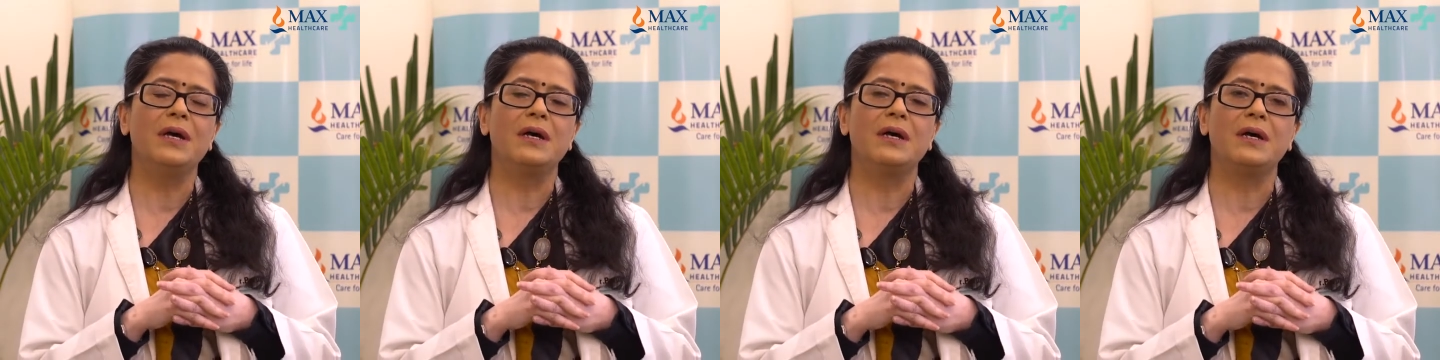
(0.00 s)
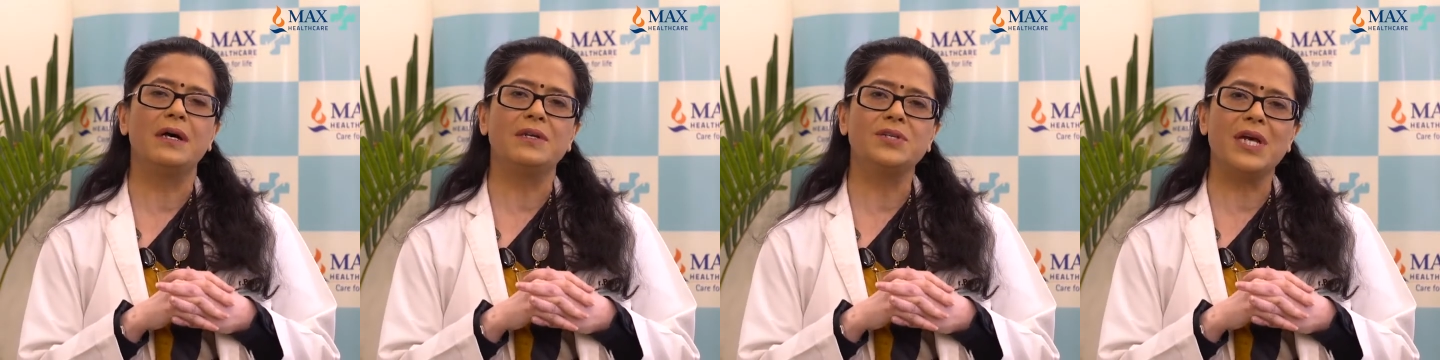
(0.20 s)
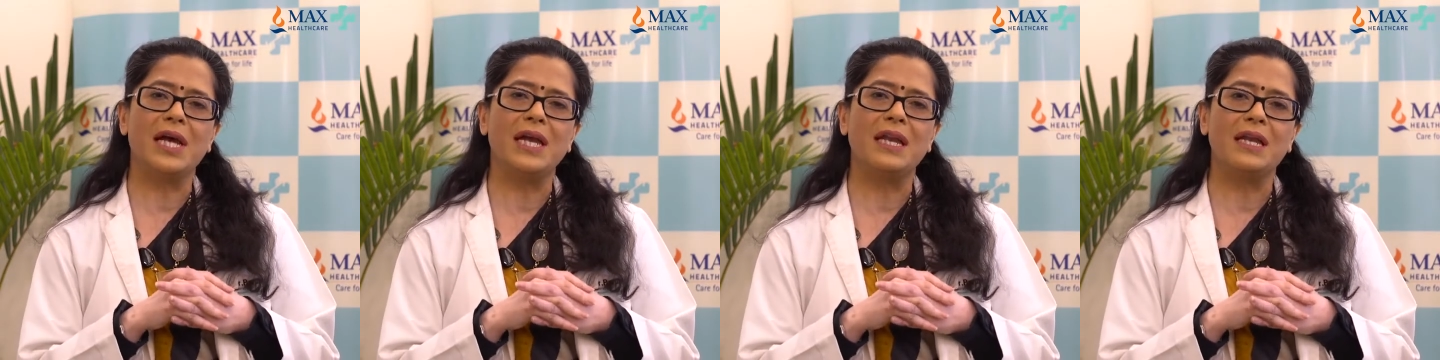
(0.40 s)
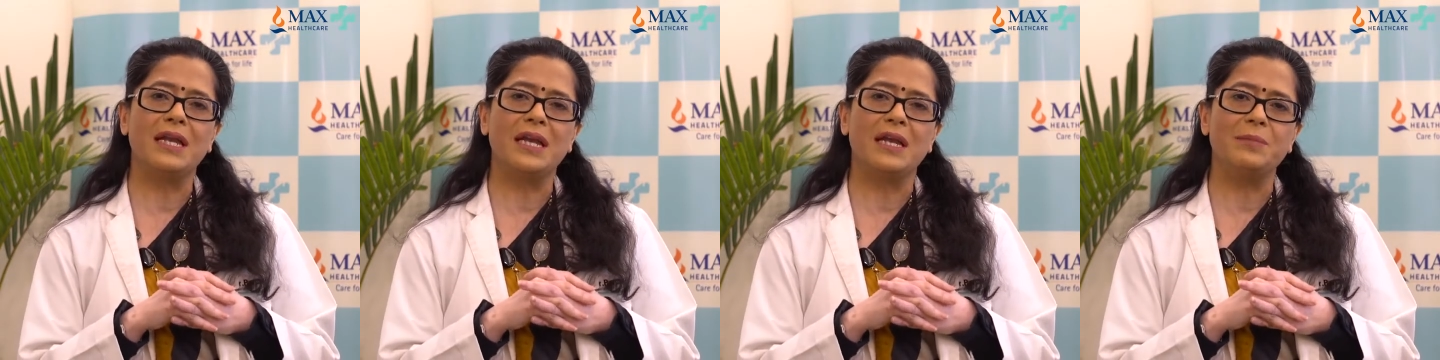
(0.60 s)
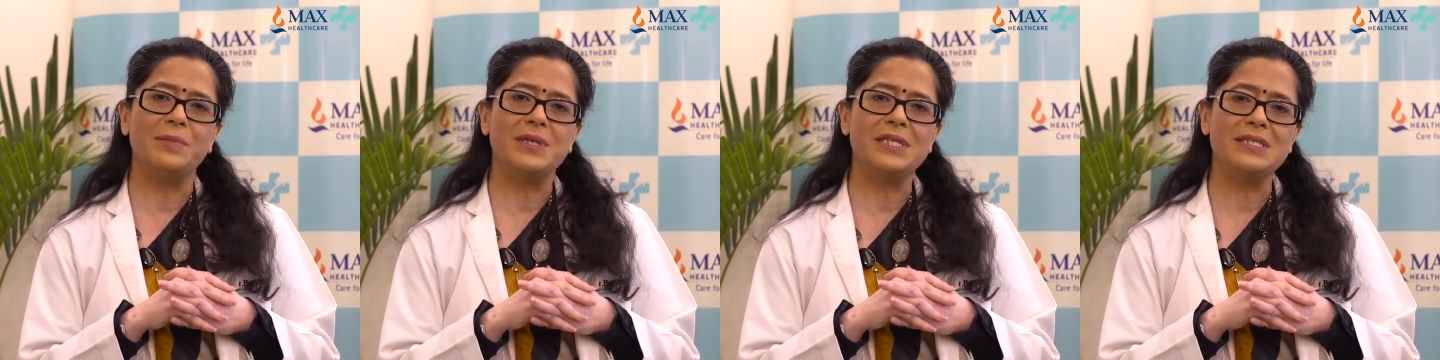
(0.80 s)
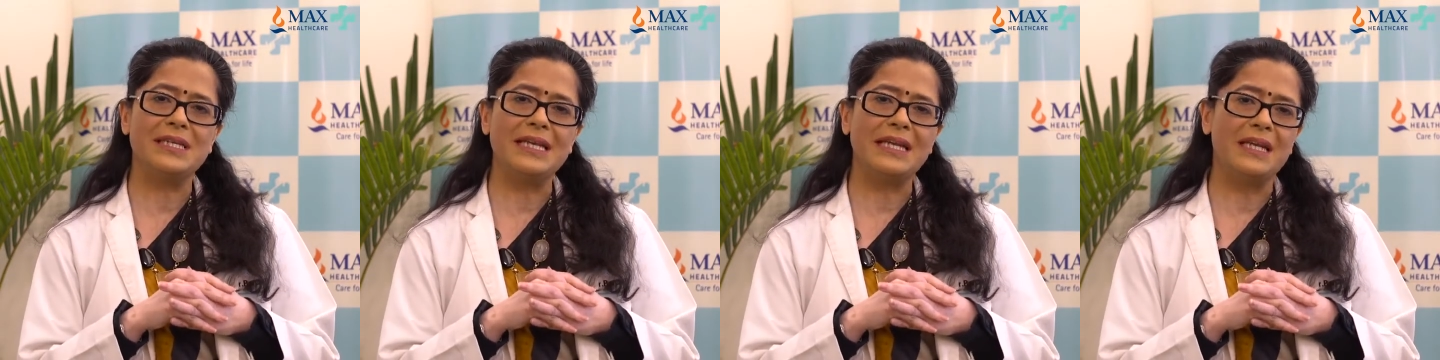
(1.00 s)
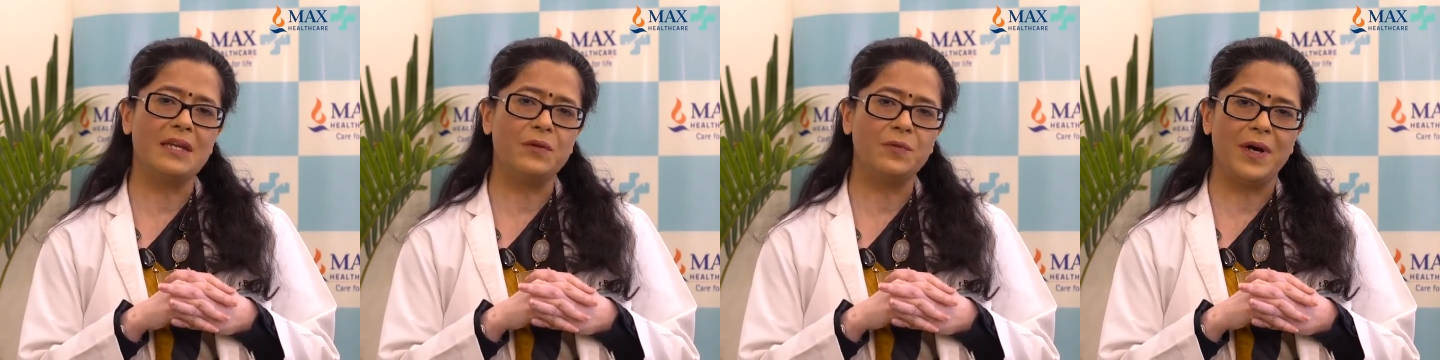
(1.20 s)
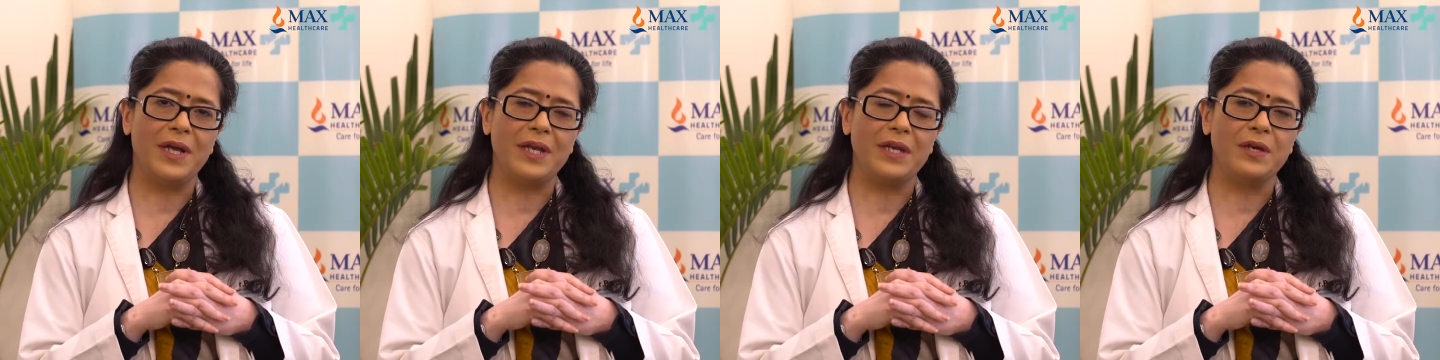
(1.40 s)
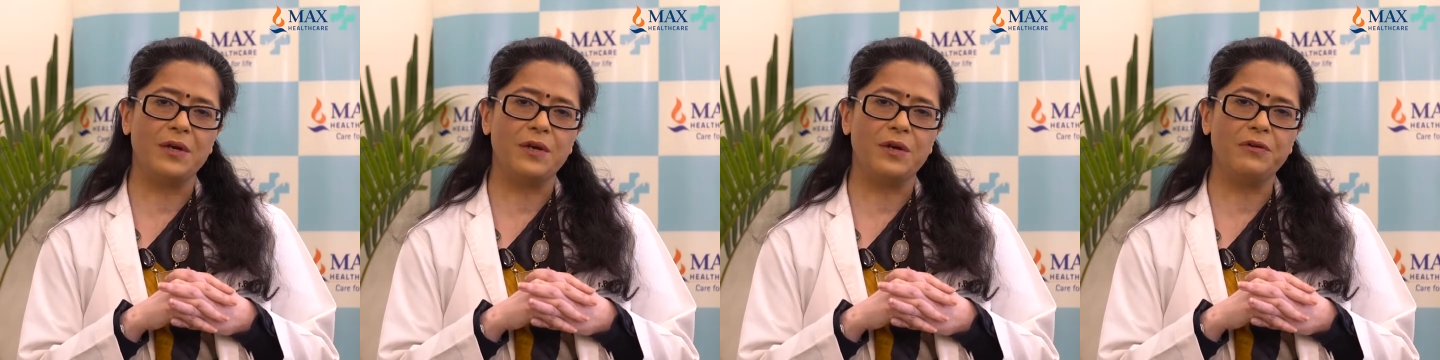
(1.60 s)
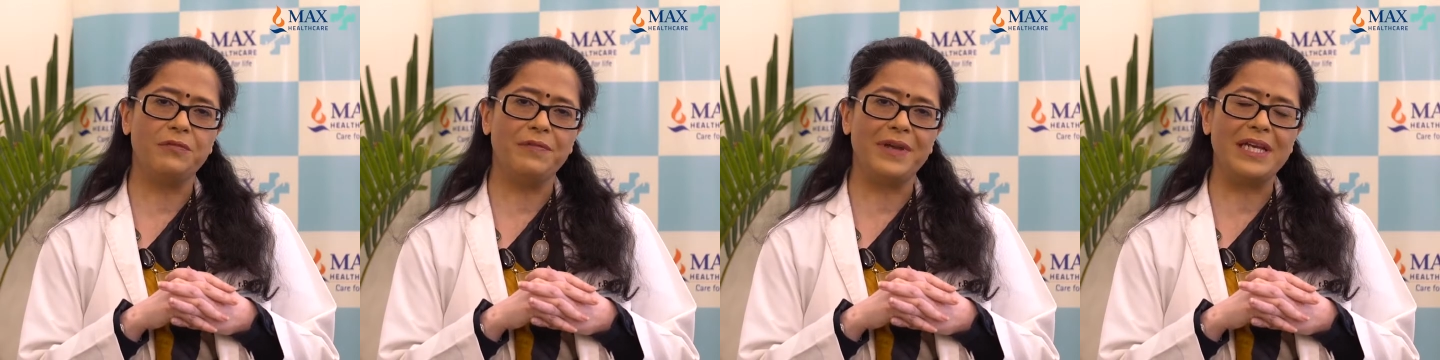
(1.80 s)
a child can be seen at 1 year
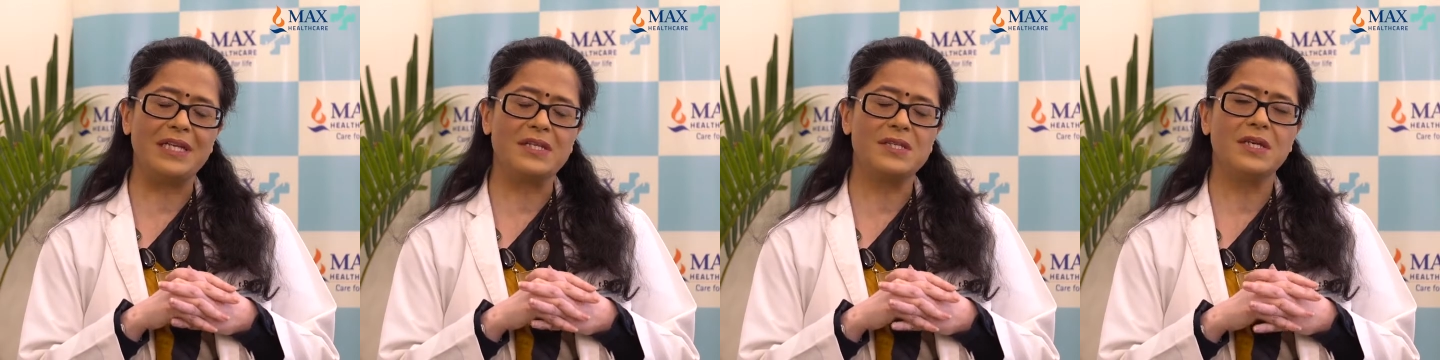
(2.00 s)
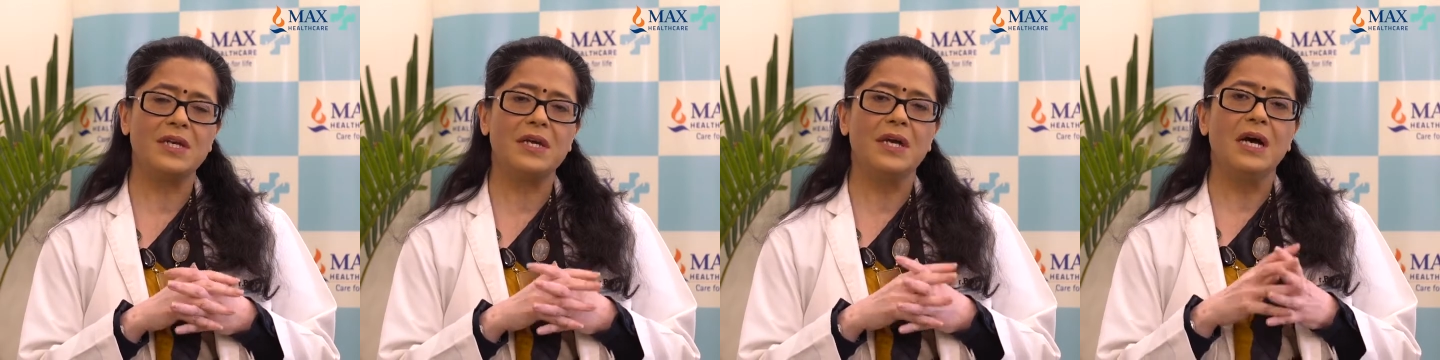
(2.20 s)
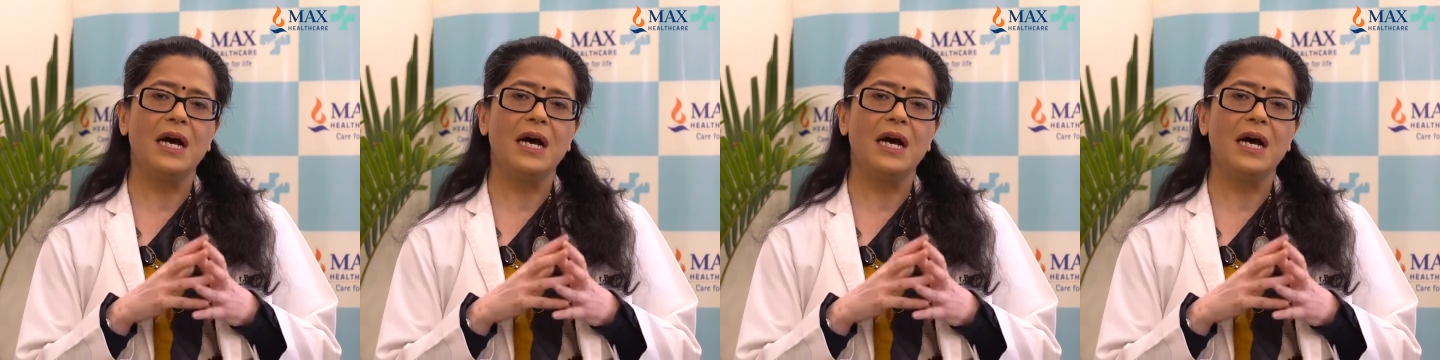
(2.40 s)
of age.